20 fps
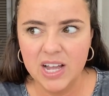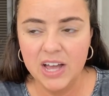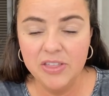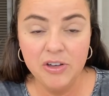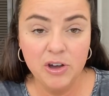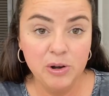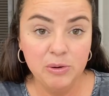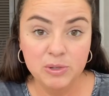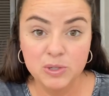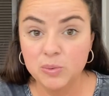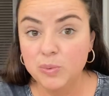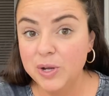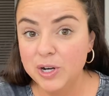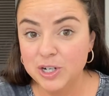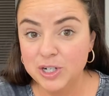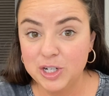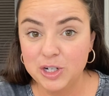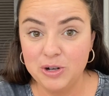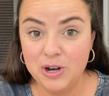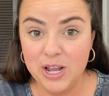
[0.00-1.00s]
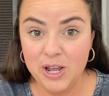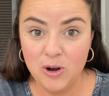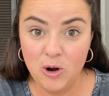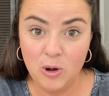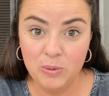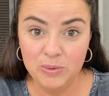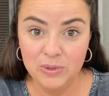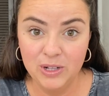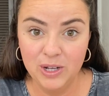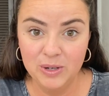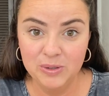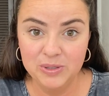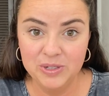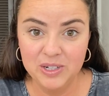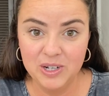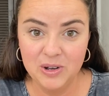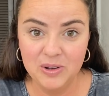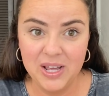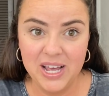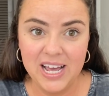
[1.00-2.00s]
thought it was weird to drink at home alone,
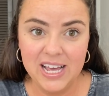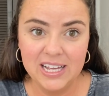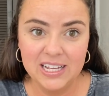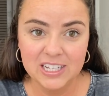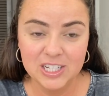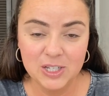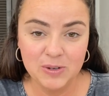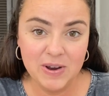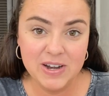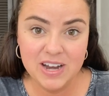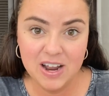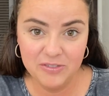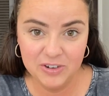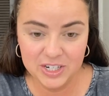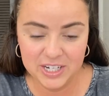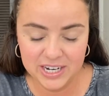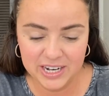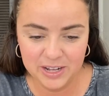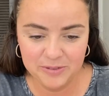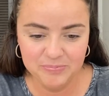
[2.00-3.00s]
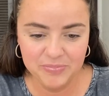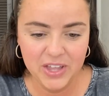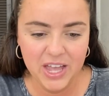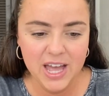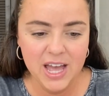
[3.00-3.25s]
okay? So I never did it.